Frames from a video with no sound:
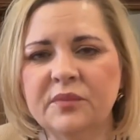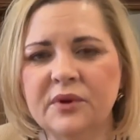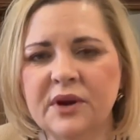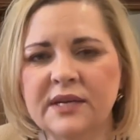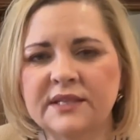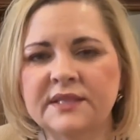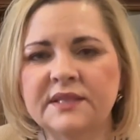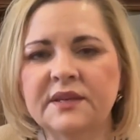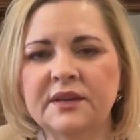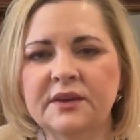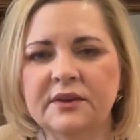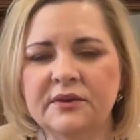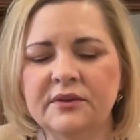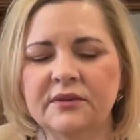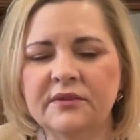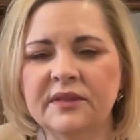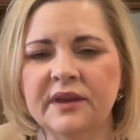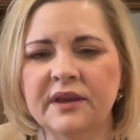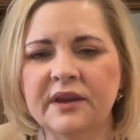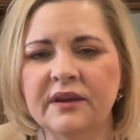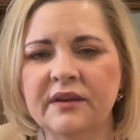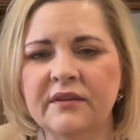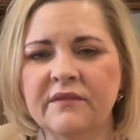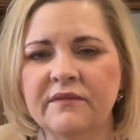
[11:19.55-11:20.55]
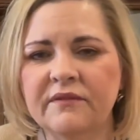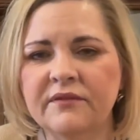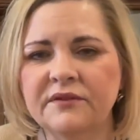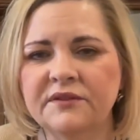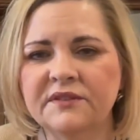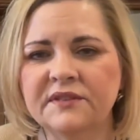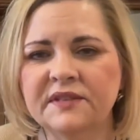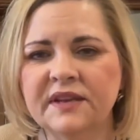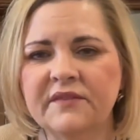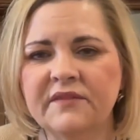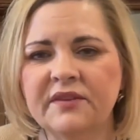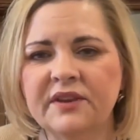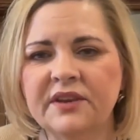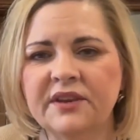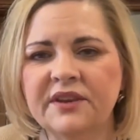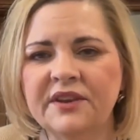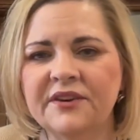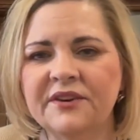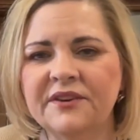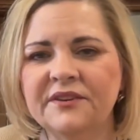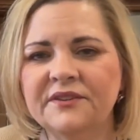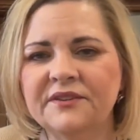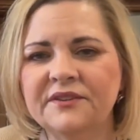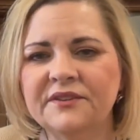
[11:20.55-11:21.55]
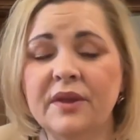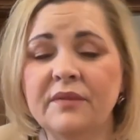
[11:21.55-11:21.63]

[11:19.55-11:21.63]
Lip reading: prosecutor there for 7 years.